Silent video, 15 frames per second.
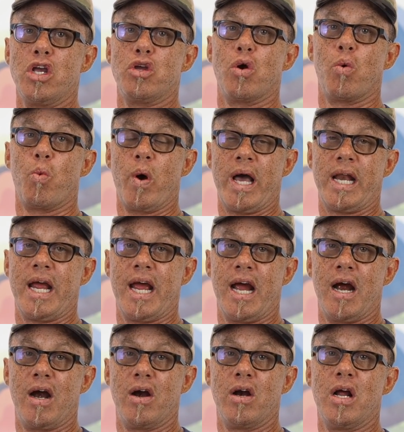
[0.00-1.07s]
your wet
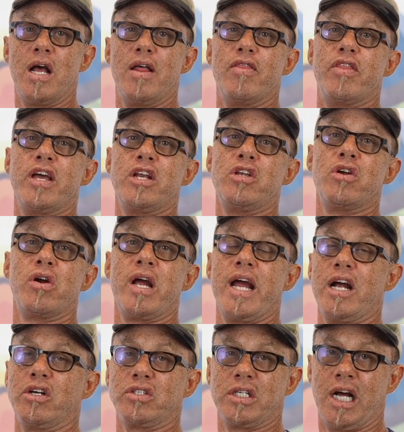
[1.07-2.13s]
hair, then your
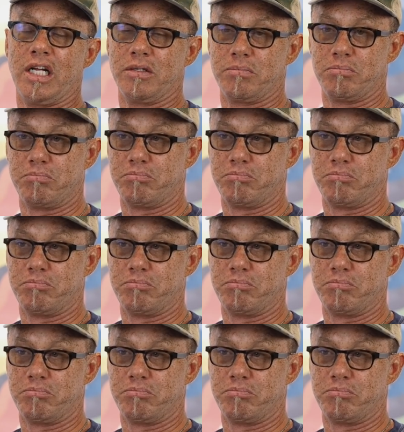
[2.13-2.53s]
hair is not